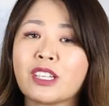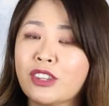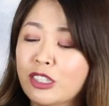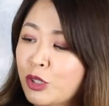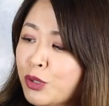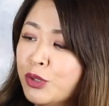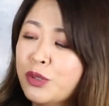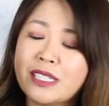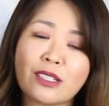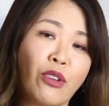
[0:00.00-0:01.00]
The Lou,
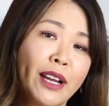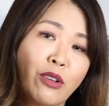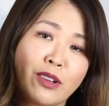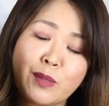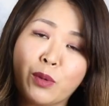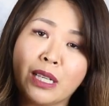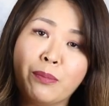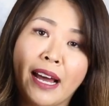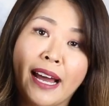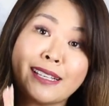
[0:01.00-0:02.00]
it's a great crossbody
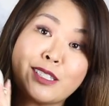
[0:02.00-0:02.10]
bag.